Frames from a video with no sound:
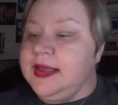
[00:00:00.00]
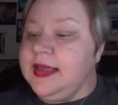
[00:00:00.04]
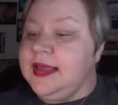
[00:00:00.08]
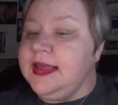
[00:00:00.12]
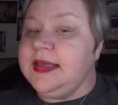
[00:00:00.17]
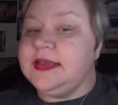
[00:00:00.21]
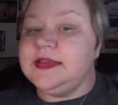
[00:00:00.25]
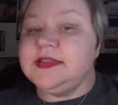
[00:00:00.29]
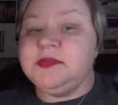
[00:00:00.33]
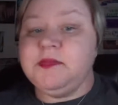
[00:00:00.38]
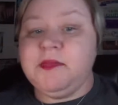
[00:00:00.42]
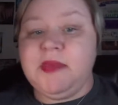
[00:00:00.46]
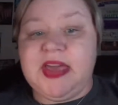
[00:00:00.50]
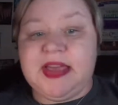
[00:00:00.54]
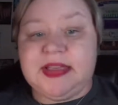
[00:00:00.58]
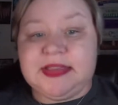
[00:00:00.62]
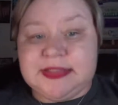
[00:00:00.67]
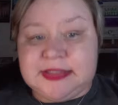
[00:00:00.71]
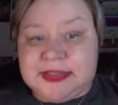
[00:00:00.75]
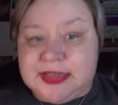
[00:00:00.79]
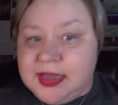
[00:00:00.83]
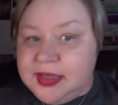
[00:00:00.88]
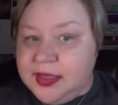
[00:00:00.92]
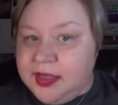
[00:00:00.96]
is May
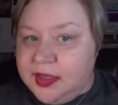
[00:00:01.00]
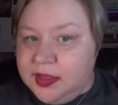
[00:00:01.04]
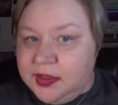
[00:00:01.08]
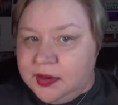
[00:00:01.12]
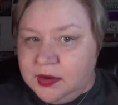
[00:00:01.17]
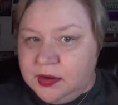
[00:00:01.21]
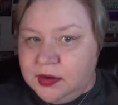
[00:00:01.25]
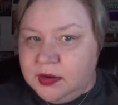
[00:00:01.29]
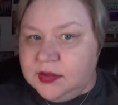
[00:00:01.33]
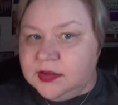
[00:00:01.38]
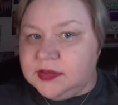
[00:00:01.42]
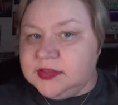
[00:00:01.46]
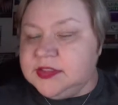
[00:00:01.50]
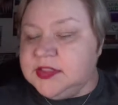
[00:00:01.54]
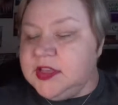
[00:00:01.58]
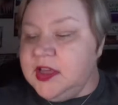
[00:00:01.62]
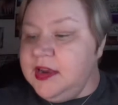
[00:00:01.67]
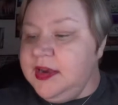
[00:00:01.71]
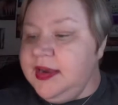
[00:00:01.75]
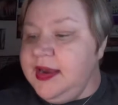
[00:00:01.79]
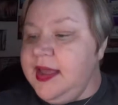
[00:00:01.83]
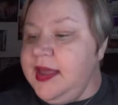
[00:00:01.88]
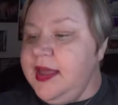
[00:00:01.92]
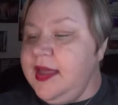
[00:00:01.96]
2nd,
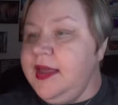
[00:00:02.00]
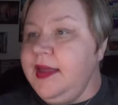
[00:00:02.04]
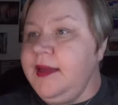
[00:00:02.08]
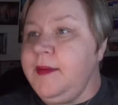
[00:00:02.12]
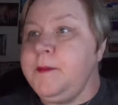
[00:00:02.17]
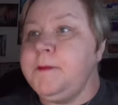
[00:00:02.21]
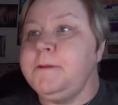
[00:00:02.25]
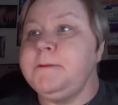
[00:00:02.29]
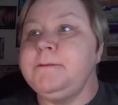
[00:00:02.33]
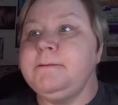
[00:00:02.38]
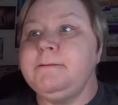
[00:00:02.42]
Sunday,